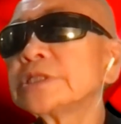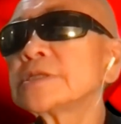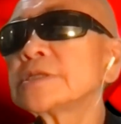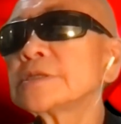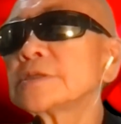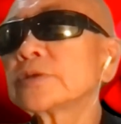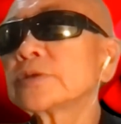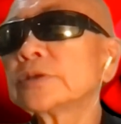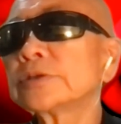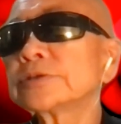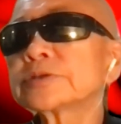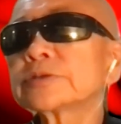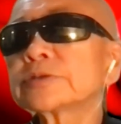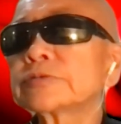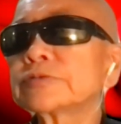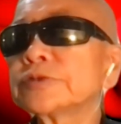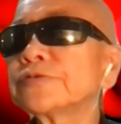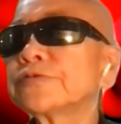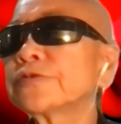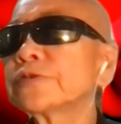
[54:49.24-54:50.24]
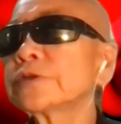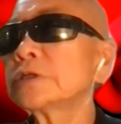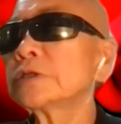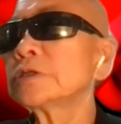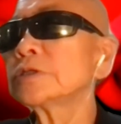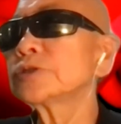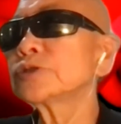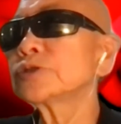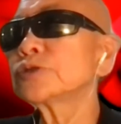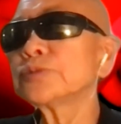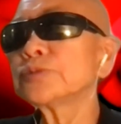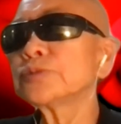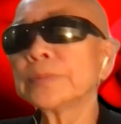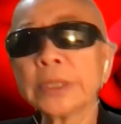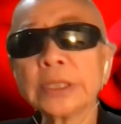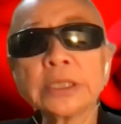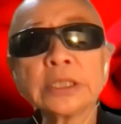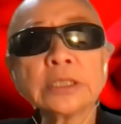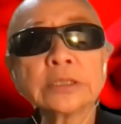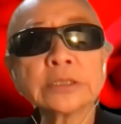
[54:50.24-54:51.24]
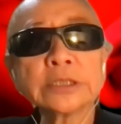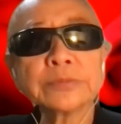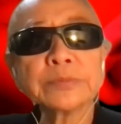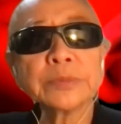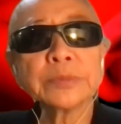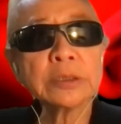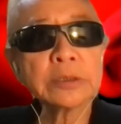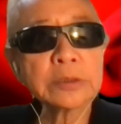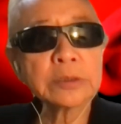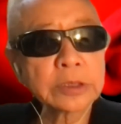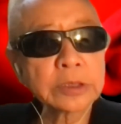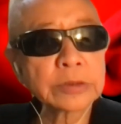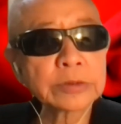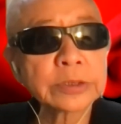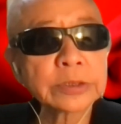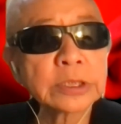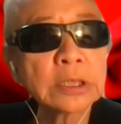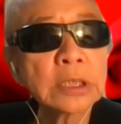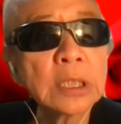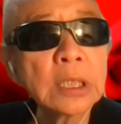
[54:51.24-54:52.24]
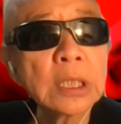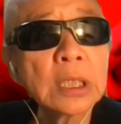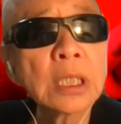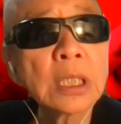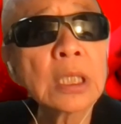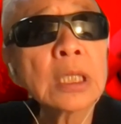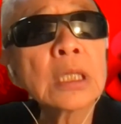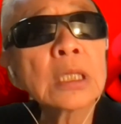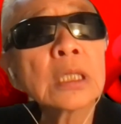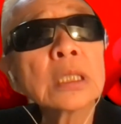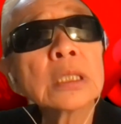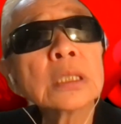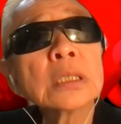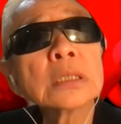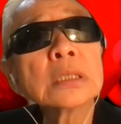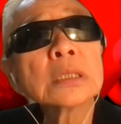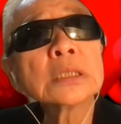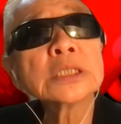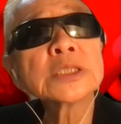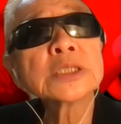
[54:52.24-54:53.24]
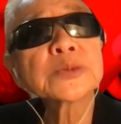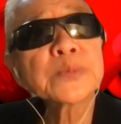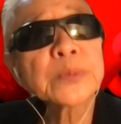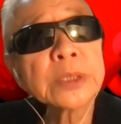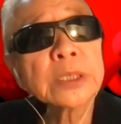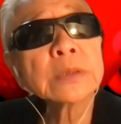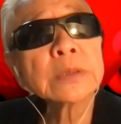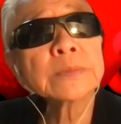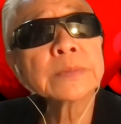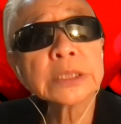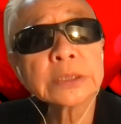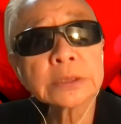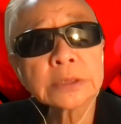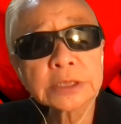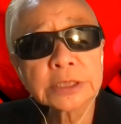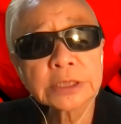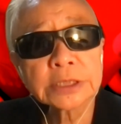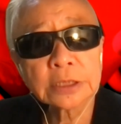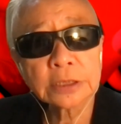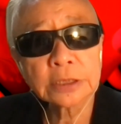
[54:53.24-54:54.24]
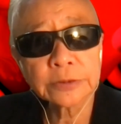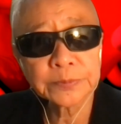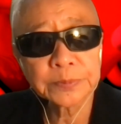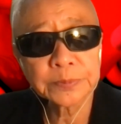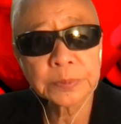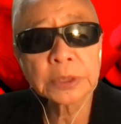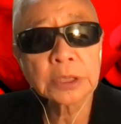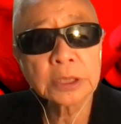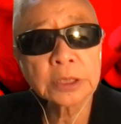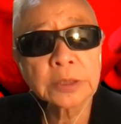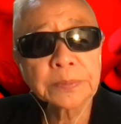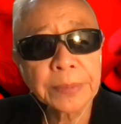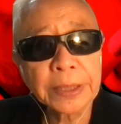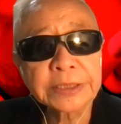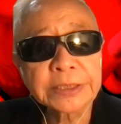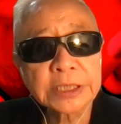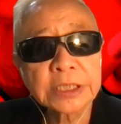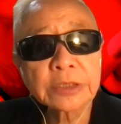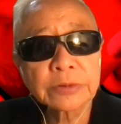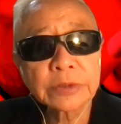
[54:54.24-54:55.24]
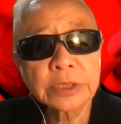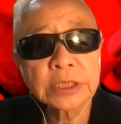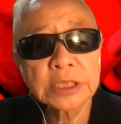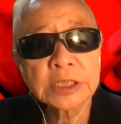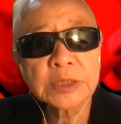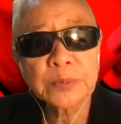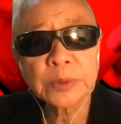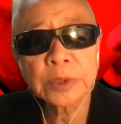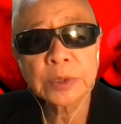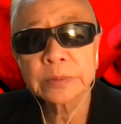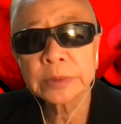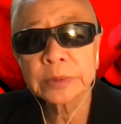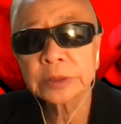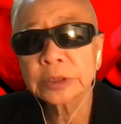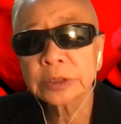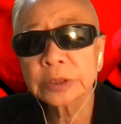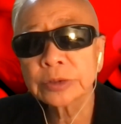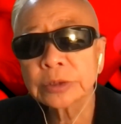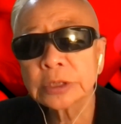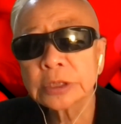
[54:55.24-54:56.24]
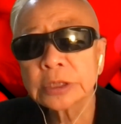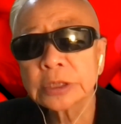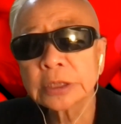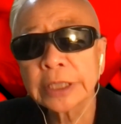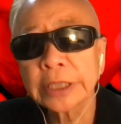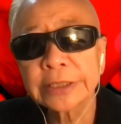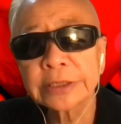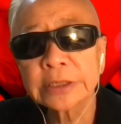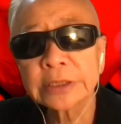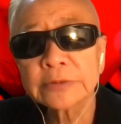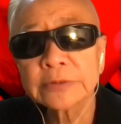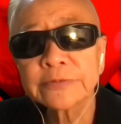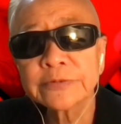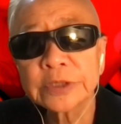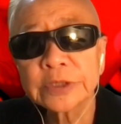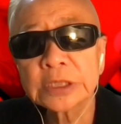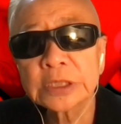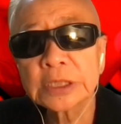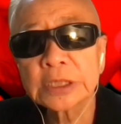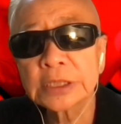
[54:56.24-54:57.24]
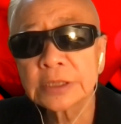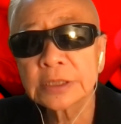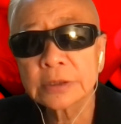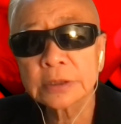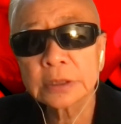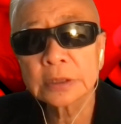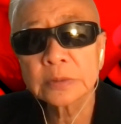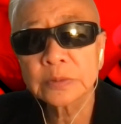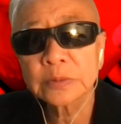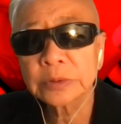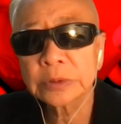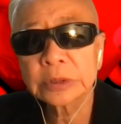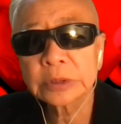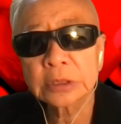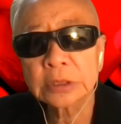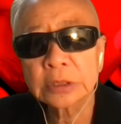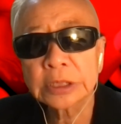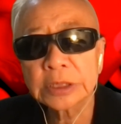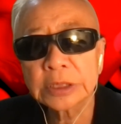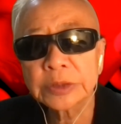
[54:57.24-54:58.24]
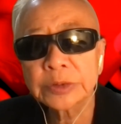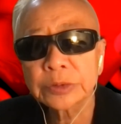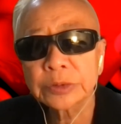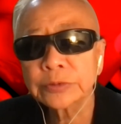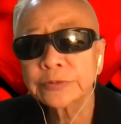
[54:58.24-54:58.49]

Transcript: is also referred to many of the military experiments of bacteria experiment during the 1950s or 30s through